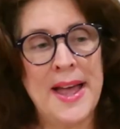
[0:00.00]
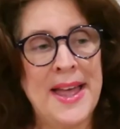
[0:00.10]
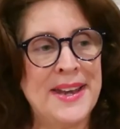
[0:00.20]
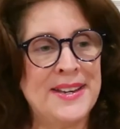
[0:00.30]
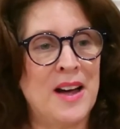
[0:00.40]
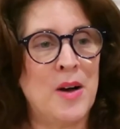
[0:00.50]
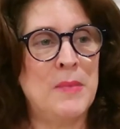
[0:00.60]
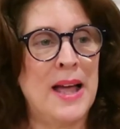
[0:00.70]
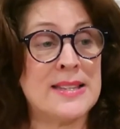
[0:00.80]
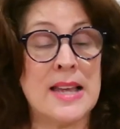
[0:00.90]
And
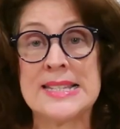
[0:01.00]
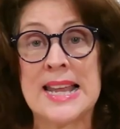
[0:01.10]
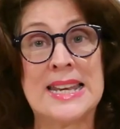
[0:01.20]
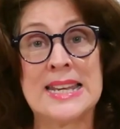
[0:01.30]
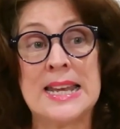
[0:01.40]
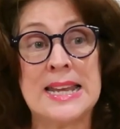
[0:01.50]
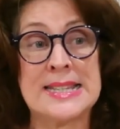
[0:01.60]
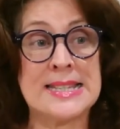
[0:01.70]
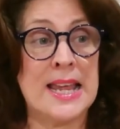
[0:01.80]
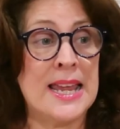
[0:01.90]
as I said,
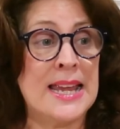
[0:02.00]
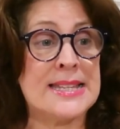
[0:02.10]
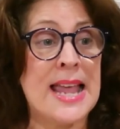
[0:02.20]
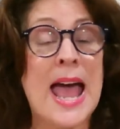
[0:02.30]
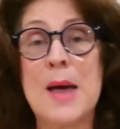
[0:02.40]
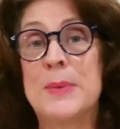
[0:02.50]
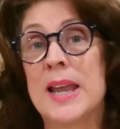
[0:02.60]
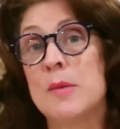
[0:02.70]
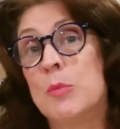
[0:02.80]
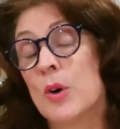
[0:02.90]
it's
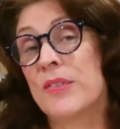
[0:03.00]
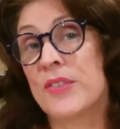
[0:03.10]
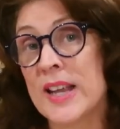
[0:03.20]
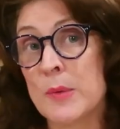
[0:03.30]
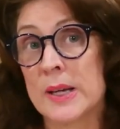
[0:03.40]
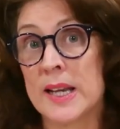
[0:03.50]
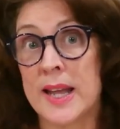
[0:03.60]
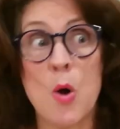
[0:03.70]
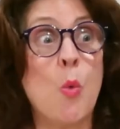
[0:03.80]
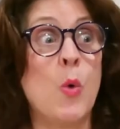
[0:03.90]
happening more
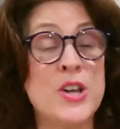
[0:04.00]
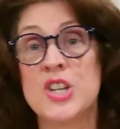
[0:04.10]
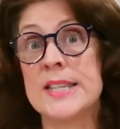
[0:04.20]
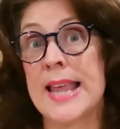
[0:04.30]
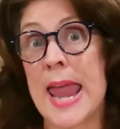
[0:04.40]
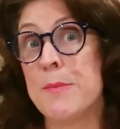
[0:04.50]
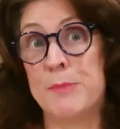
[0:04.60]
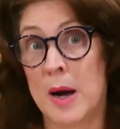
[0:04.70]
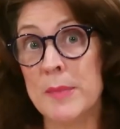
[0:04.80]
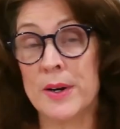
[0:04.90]
frequently, which is a
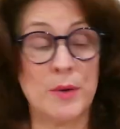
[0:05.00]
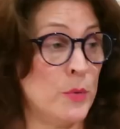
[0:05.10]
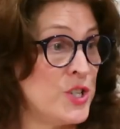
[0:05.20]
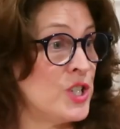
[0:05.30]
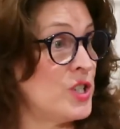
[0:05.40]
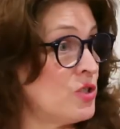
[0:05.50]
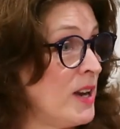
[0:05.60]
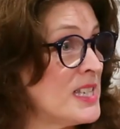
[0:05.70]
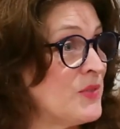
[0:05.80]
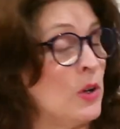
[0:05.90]
bummer, which is
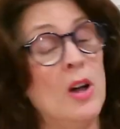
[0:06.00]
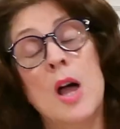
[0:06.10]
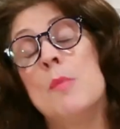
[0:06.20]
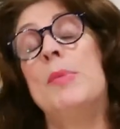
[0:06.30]
stressful.